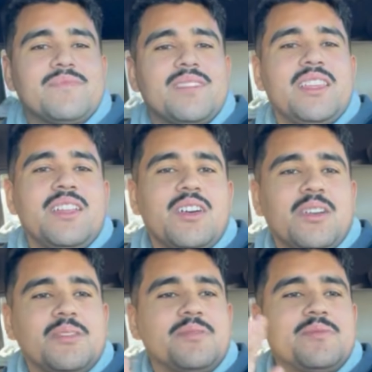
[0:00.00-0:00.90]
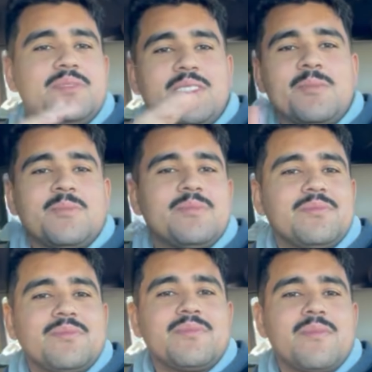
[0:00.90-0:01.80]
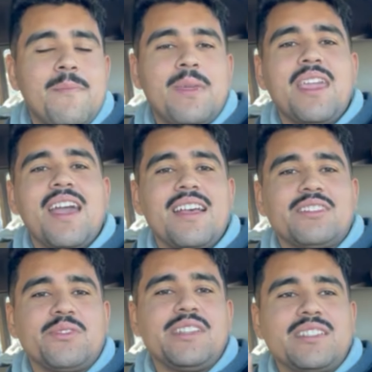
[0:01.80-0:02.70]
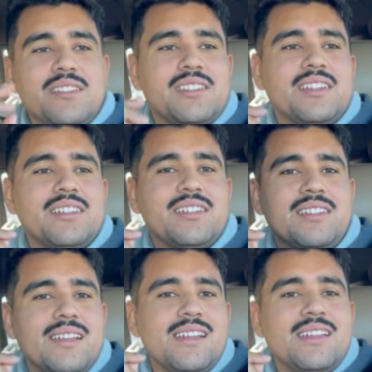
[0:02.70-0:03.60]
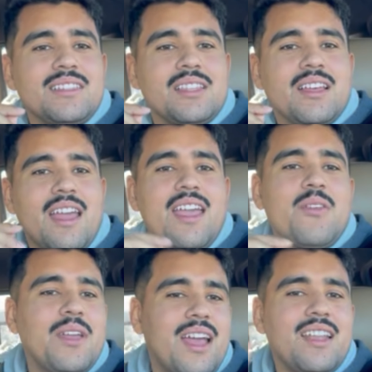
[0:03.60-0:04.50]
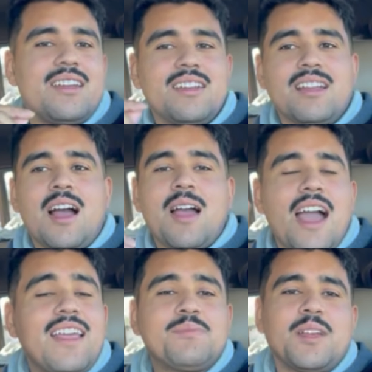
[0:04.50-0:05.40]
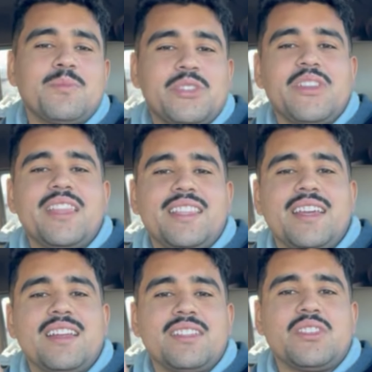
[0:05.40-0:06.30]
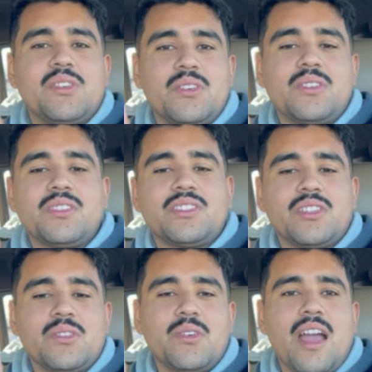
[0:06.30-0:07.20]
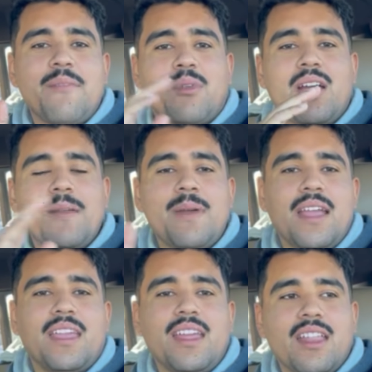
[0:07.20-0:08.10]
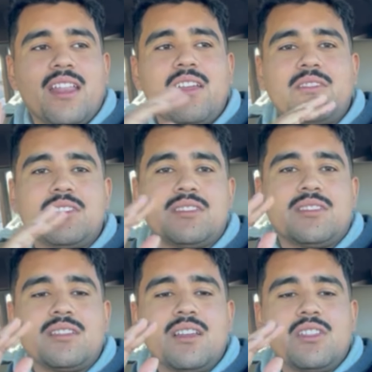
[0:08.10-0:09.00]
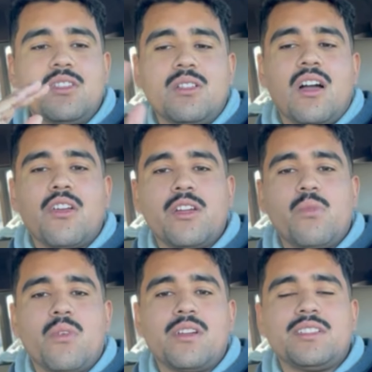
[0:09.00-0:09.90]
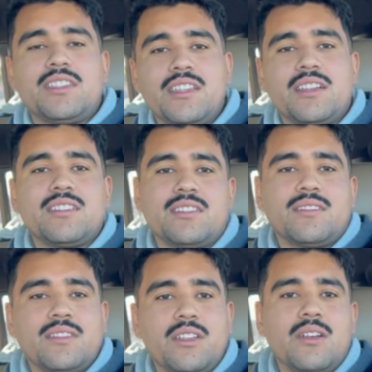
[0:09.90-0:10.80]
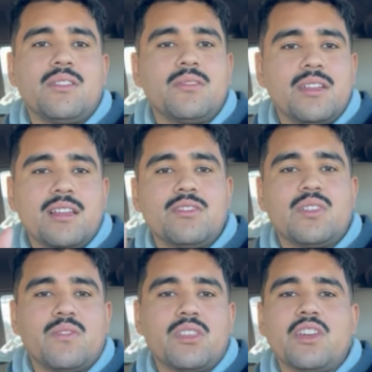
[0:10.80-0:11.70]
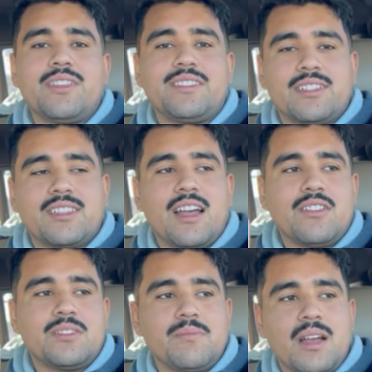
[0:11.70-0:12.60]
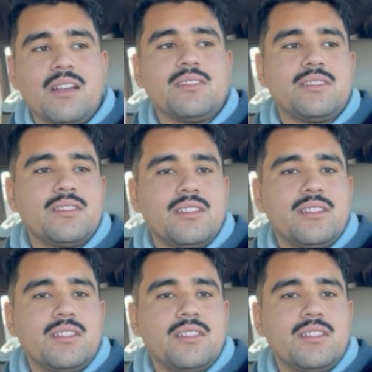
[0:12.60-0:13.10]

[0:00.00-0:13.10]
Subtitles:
you know, some BS reason to hey, we had I'm sure they did it so I brought it back in and it was no longer in warranty, because you goes over 36,000 miles.